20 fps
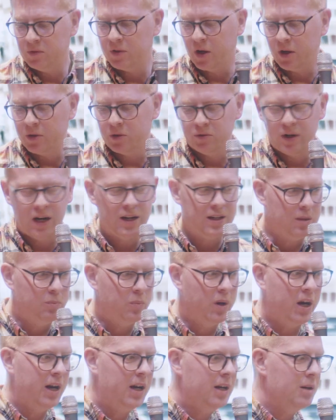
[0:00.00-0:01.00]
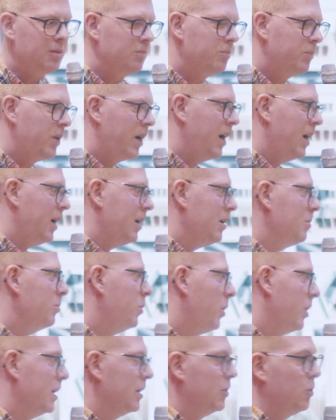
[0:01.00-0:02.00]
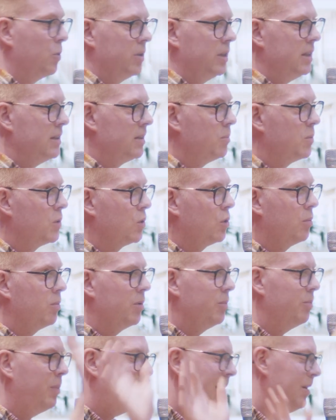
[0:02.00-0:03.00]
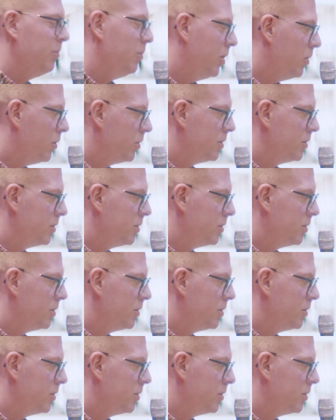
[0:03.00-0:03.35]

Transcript: we've done already by by putting all these absorbent pa-